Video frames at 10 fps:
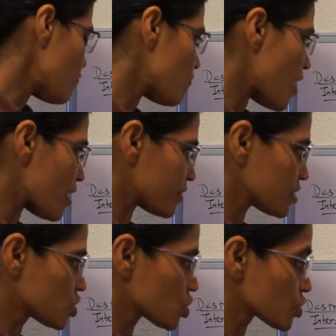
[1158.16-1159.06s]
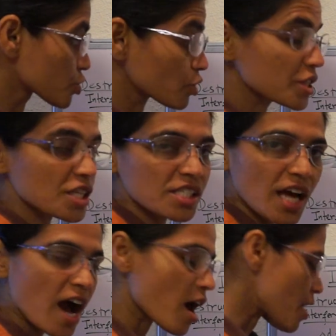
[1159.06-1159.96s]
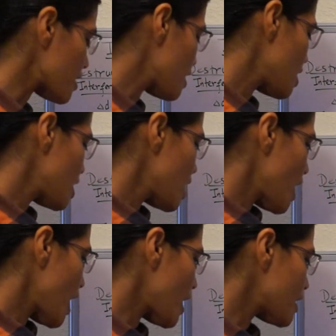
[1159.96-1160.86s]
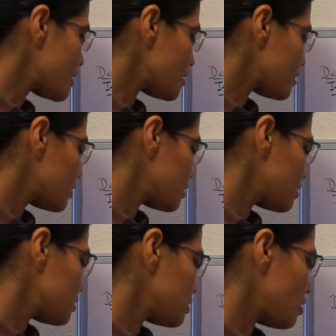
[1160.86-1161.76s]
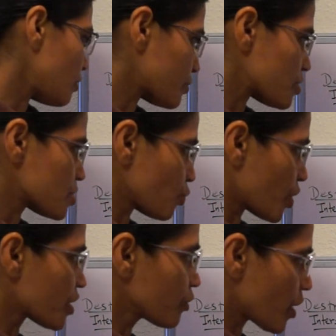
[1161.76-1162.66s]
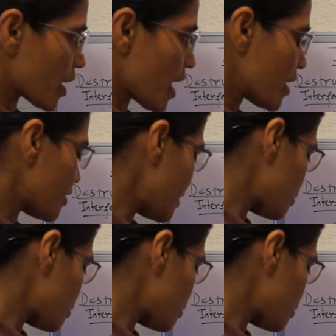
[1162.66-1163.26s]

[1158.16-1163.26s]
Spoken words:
far these two sources are, and of course where you are at, right?